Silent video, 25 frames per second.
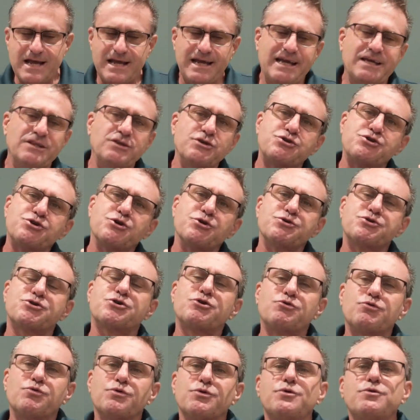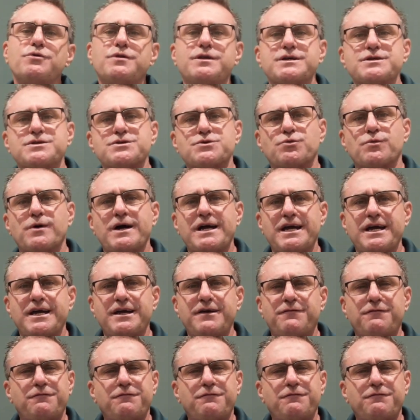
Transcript: And the church grew this way,